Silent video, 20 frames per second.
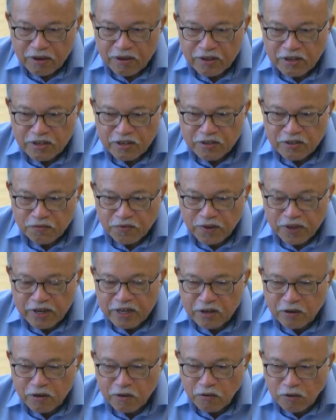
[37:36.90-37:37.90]
is very
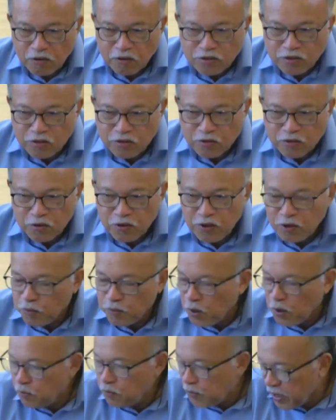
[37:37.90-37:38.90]
close to
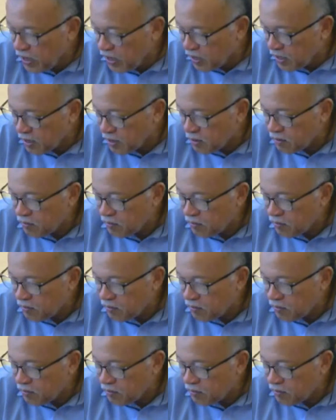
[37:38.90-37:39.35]
human being,